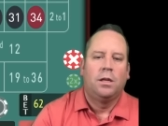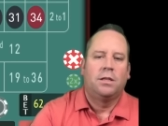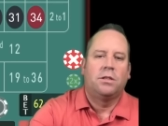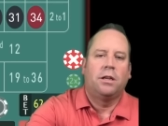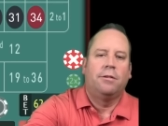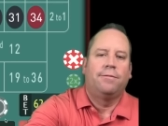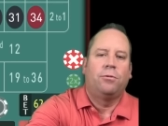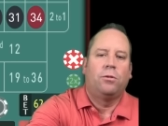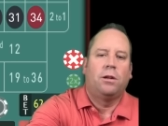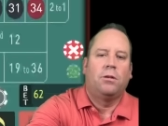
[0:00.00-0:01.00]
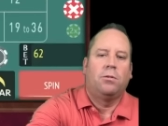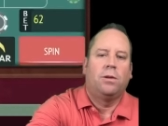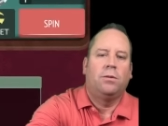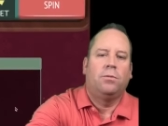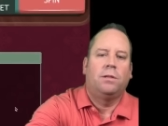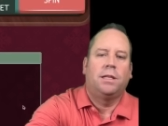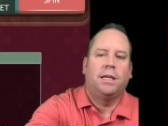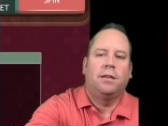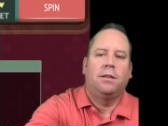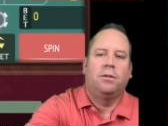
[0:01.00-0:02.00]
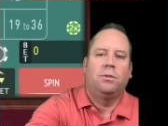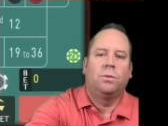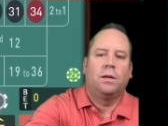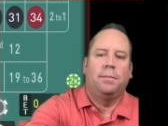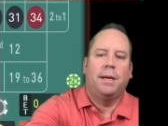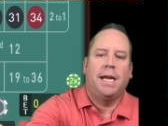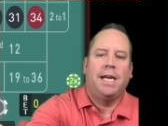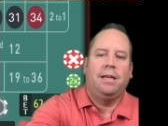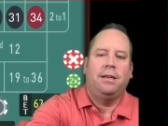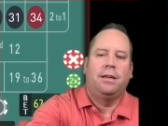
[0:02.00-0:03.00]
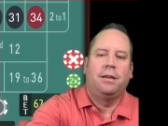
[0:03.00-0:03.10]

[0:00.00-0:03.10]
It's another $4 win. We'll take those. We're up 8.